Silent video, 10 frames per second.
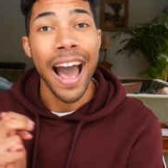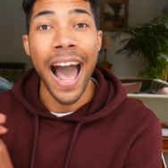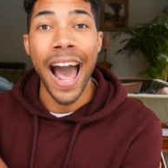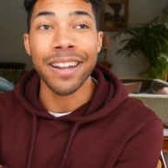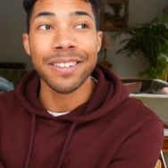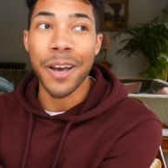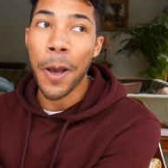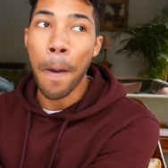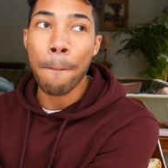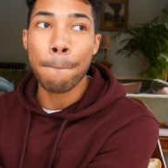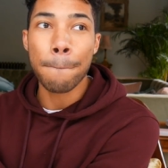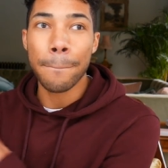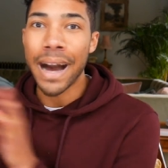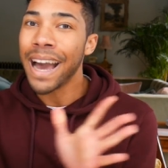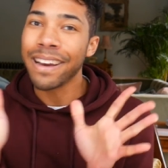and um,
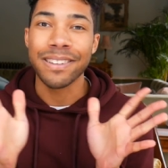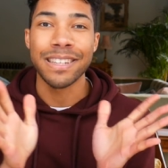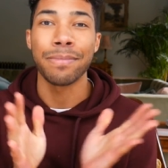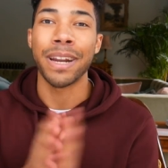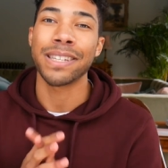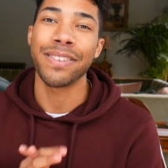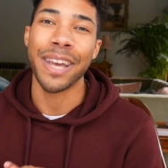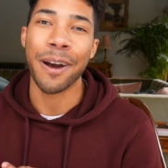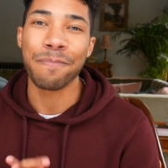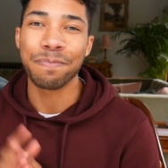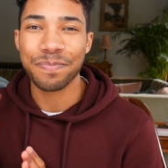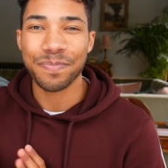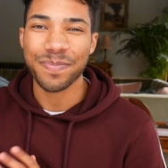bye. I'll see you in my next video.